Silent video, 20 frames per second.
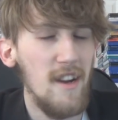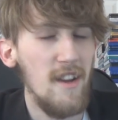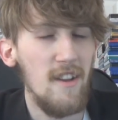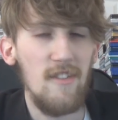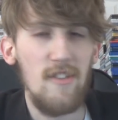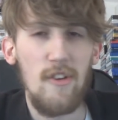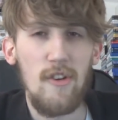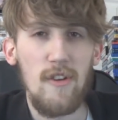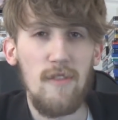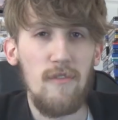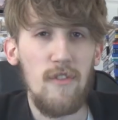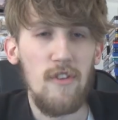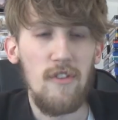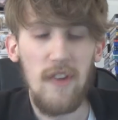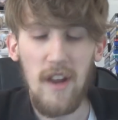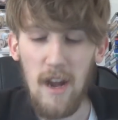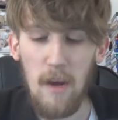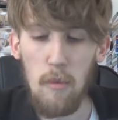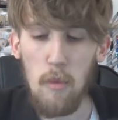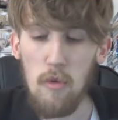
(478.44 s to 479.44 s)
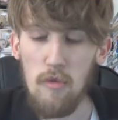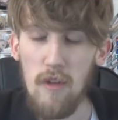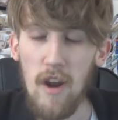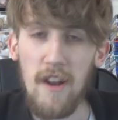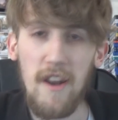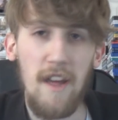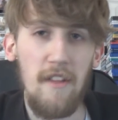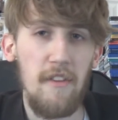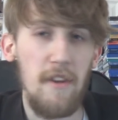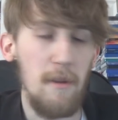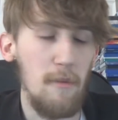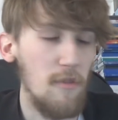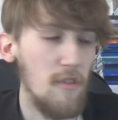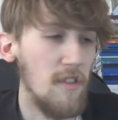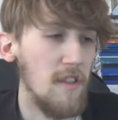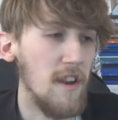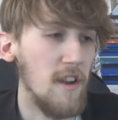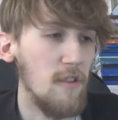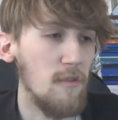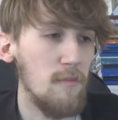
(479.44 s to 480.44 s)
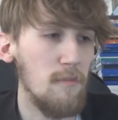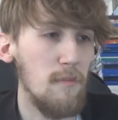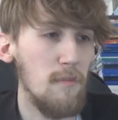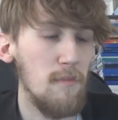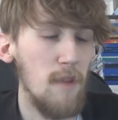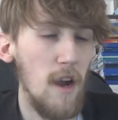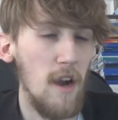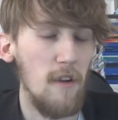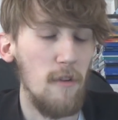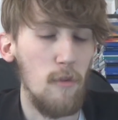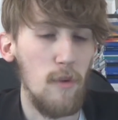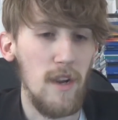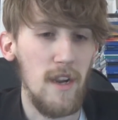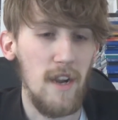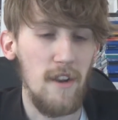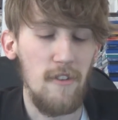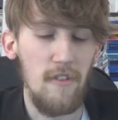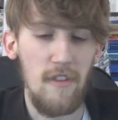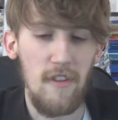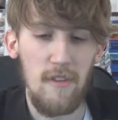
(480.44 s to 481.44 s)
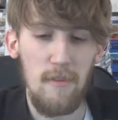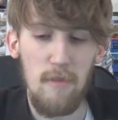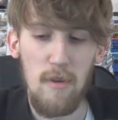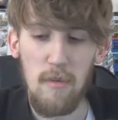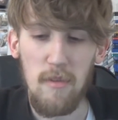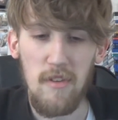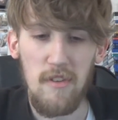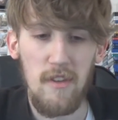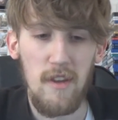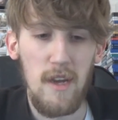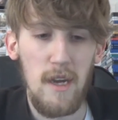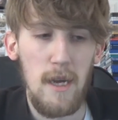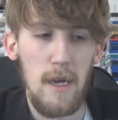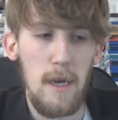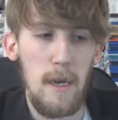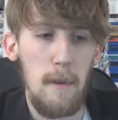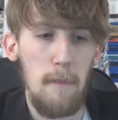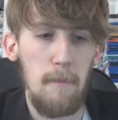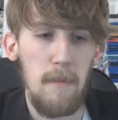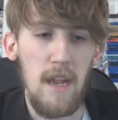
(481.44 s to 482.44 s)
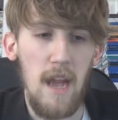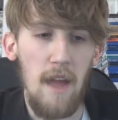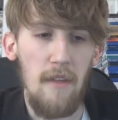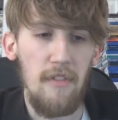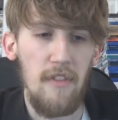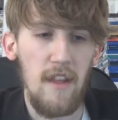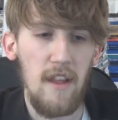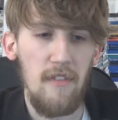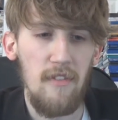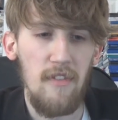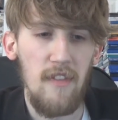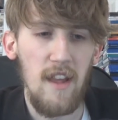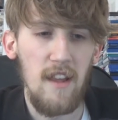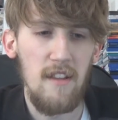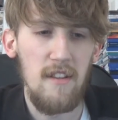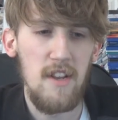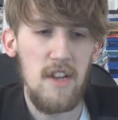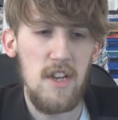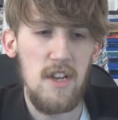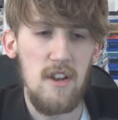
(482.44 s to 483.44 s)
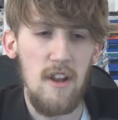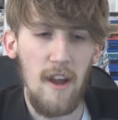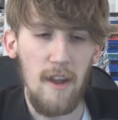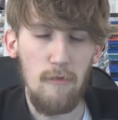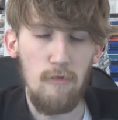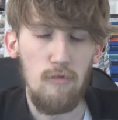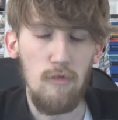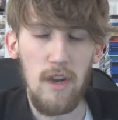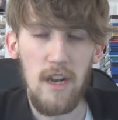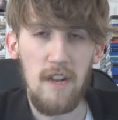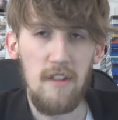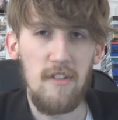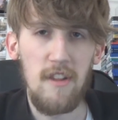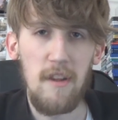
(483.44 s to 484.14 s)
It's so confusing. I will write down the names for the next week, I do this, I promise. But yeah, they like really